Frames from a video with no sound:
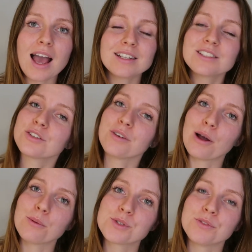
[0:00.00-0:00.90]
and is a
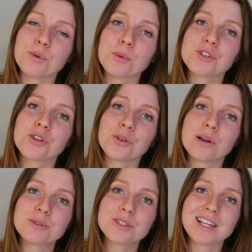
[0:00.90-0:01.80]
great option for watching your
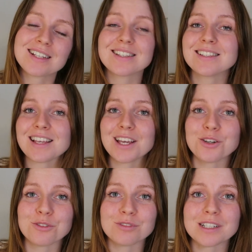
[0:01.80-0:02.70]
crypto taxes
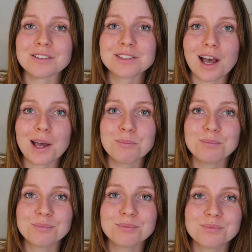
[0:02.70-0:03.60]
in real time.
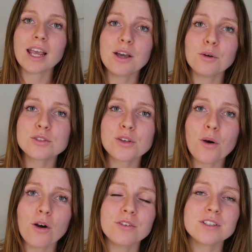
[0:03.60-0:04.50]
It
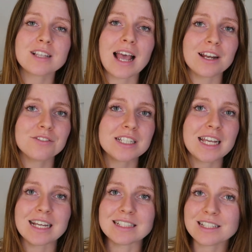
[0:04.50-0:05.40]
also offers
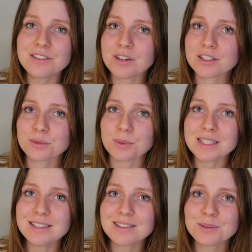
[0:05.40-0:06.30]
NFT and DeFi
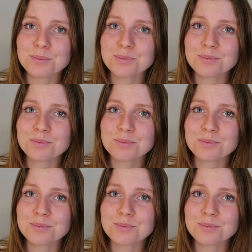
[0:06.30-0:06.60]
suites,